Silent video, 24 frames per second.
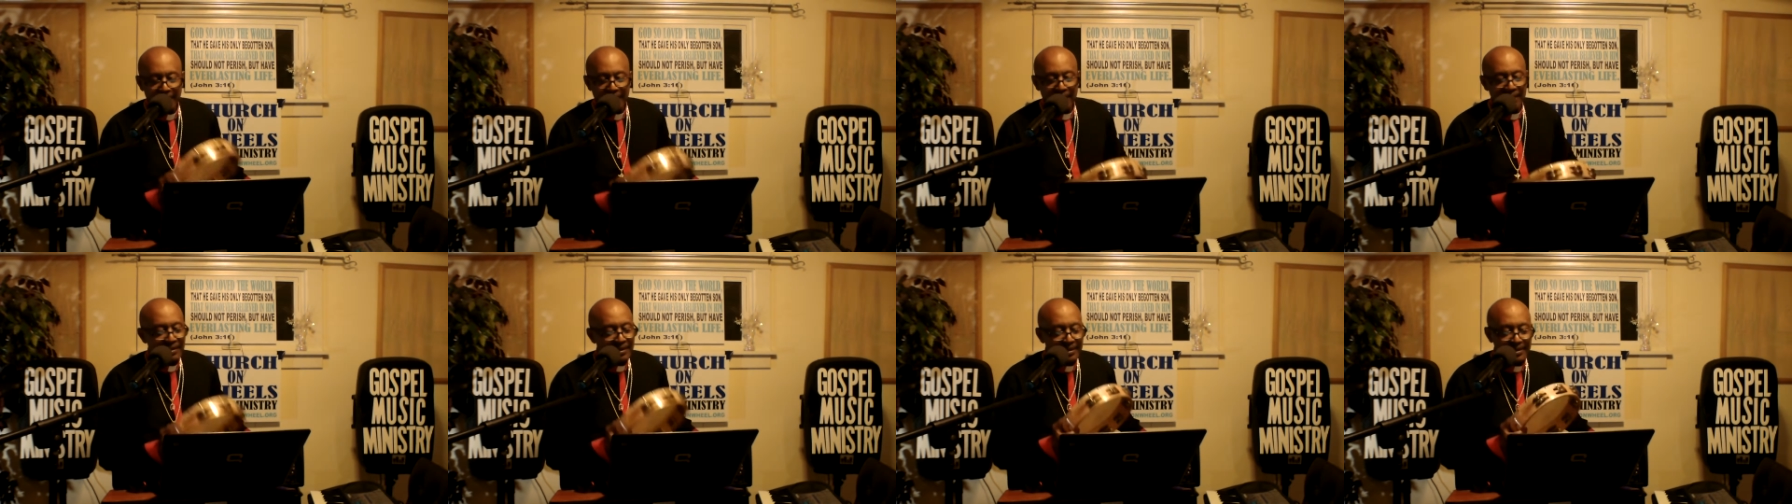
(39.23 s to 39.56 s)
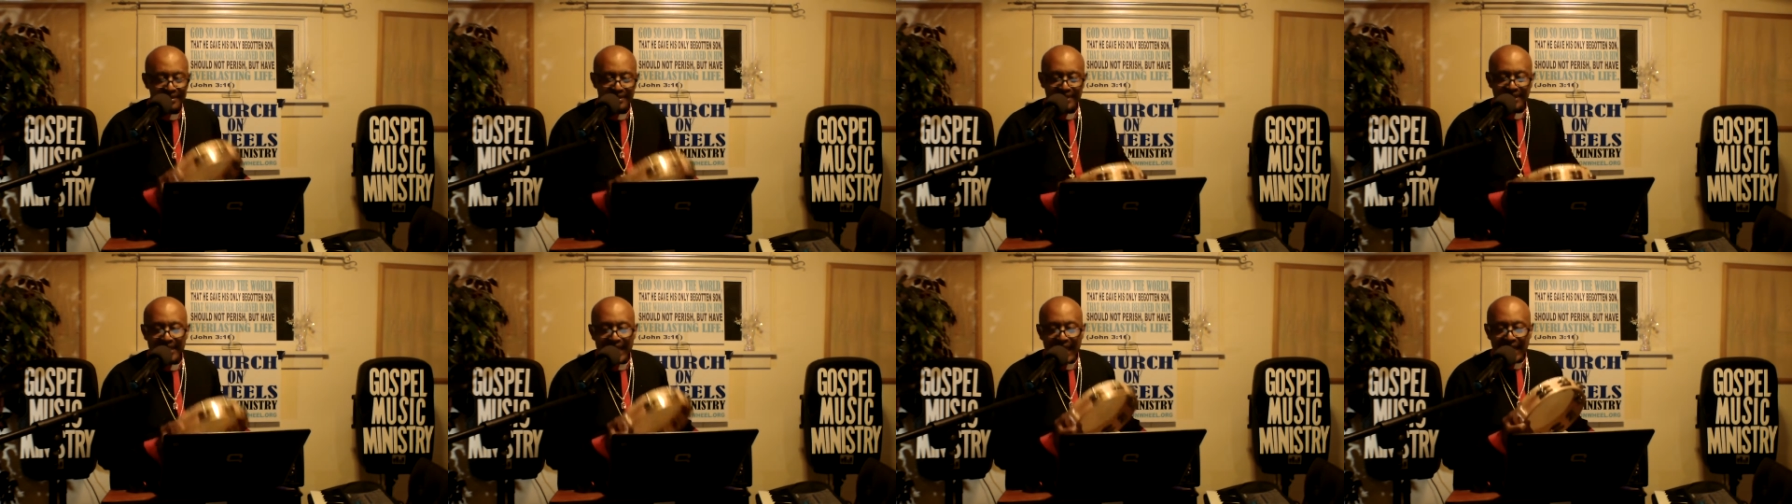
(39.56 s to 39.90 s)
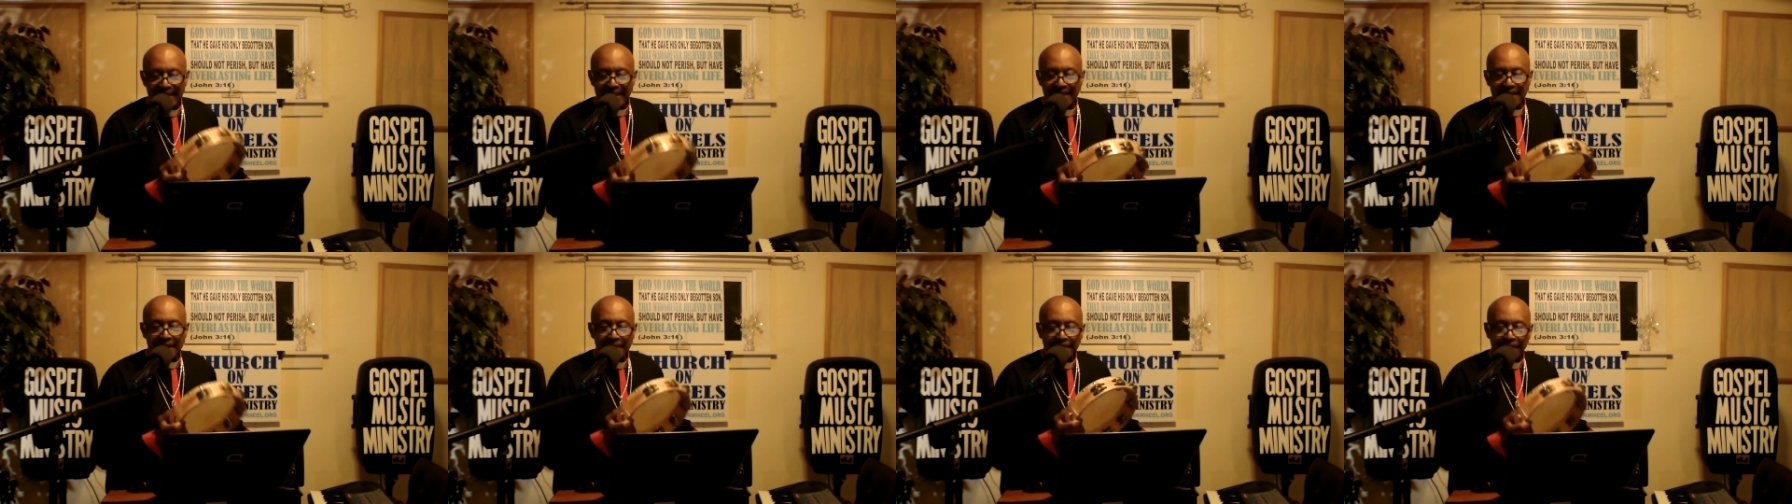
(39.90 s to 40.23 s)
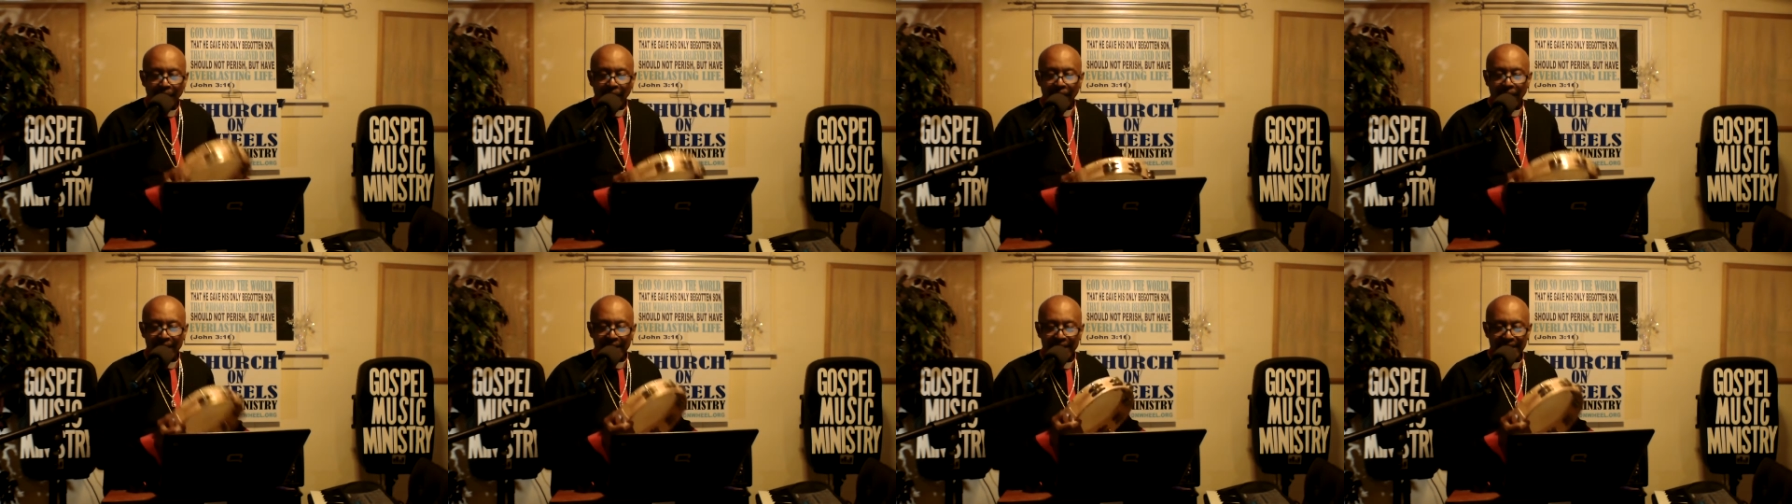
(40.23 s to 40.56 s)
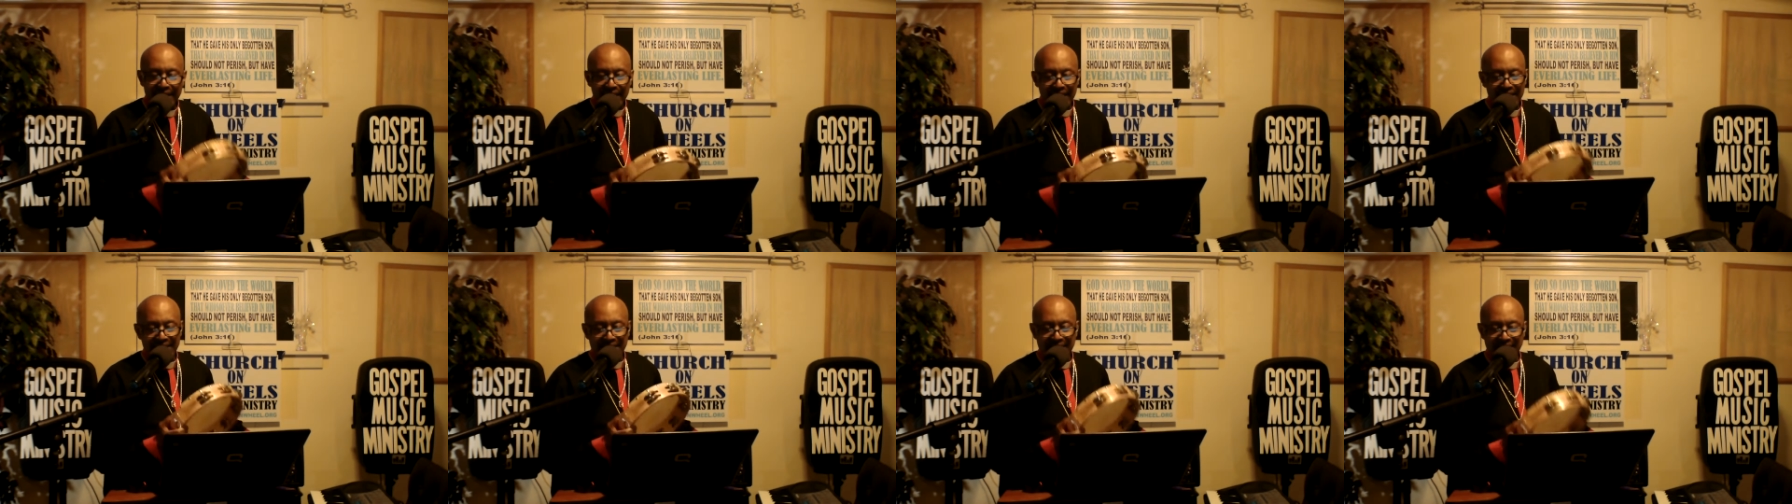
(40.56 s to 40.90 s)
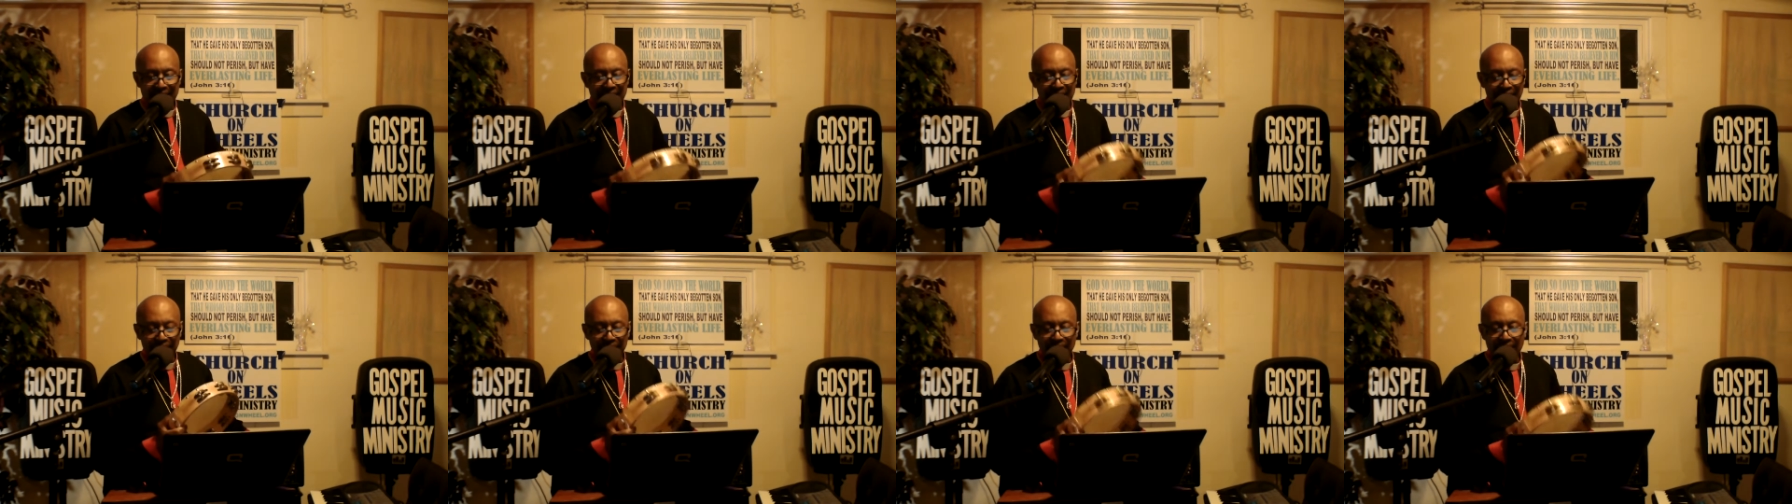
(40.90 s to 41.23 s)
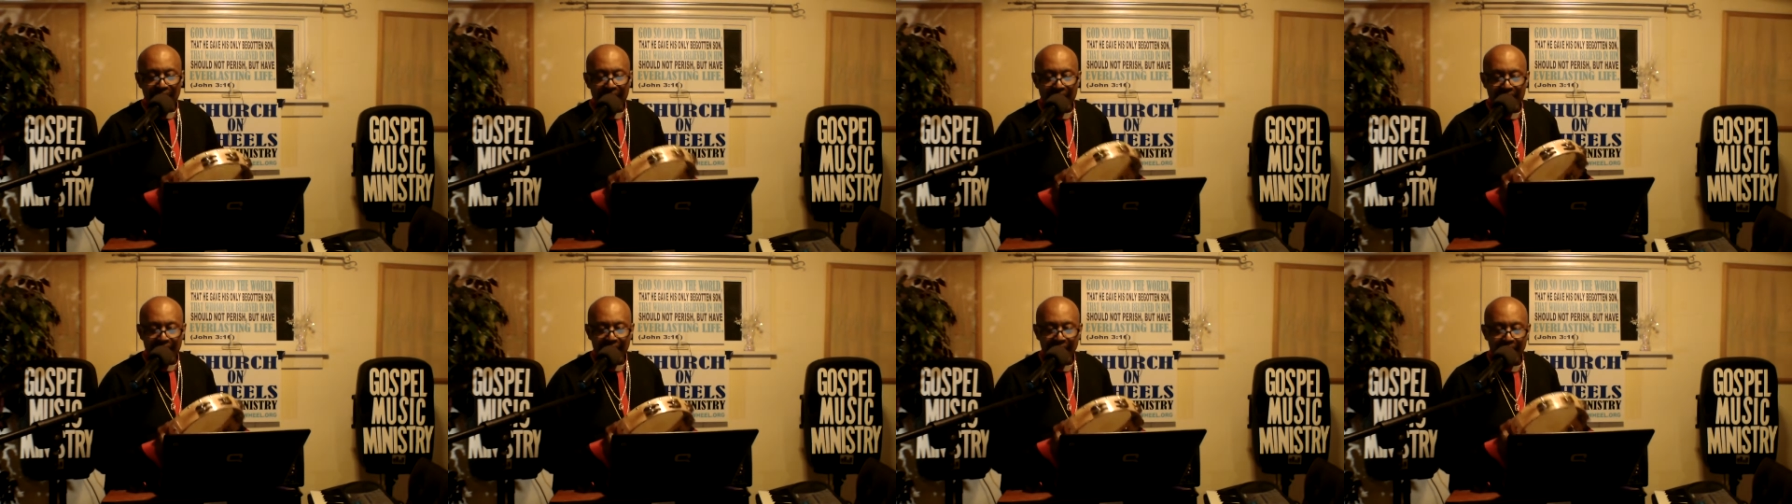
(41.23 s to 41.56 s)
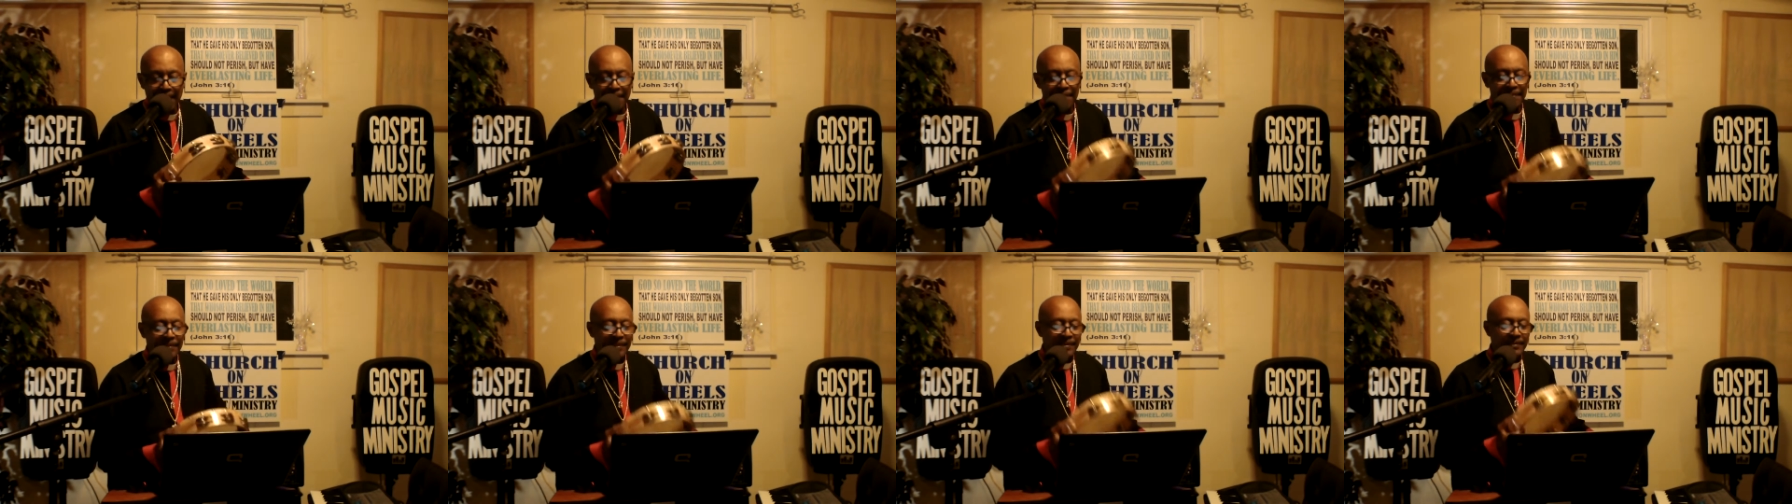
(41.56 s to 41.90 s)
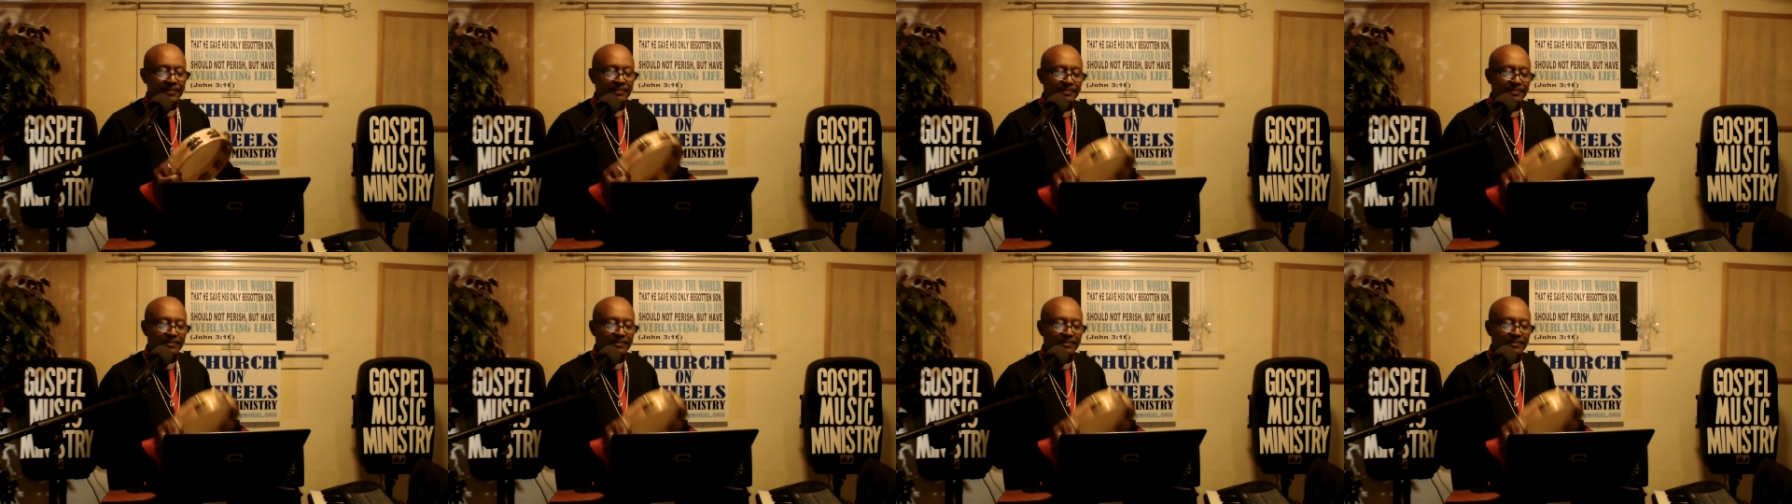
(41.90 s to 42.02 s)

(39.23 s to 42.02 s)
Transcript: Saturday morning at 7 a.m.